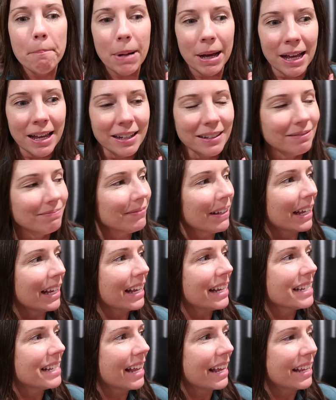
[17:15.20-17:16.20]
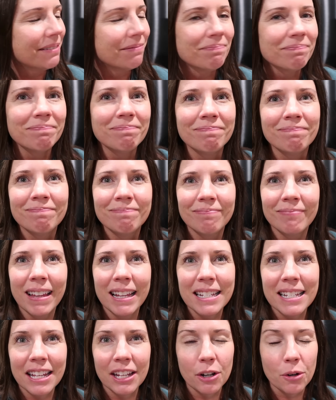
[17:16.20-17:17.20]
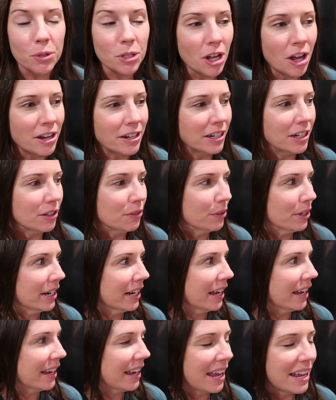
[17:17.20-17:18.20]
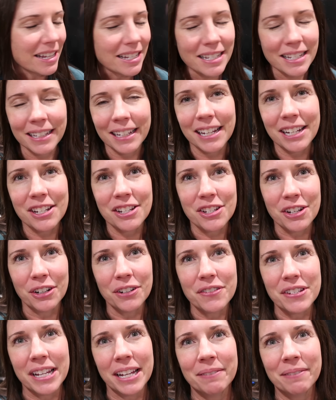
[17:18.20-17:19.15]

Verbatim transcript: But like I said, let's get Ohtani a ring, I guess. He deserves